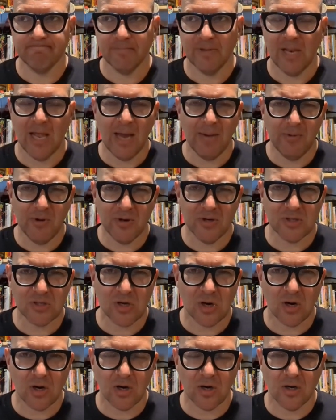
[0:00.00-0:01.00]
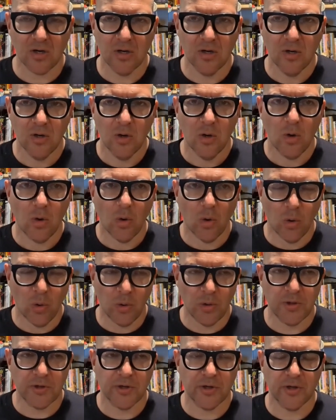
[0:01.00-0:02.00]
Libraries are
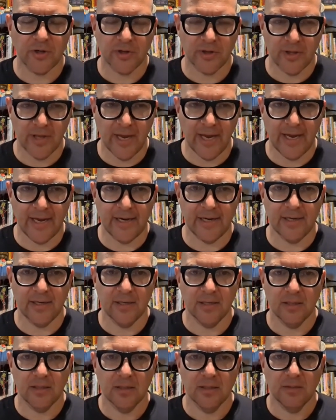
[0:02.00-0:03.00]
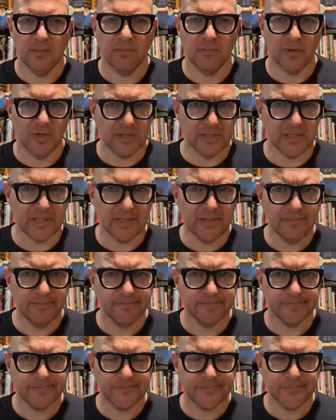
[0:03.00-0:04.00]
older than printing.
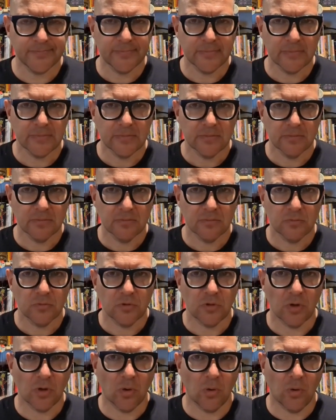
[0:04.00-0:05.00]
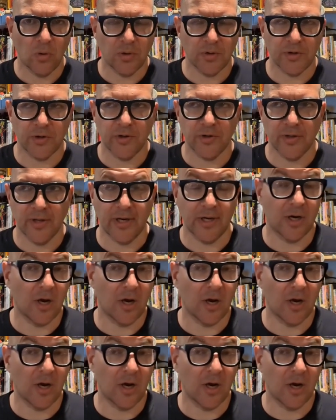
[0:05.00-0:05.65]
They're older than